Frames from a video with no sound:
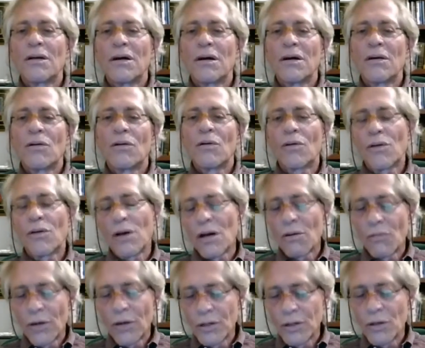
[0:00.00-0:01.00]
or
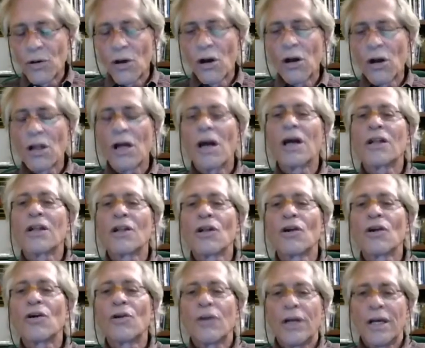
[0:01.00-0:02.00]
what you call
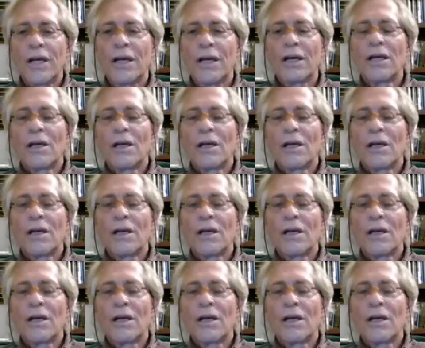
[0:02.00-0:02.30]
unlearning,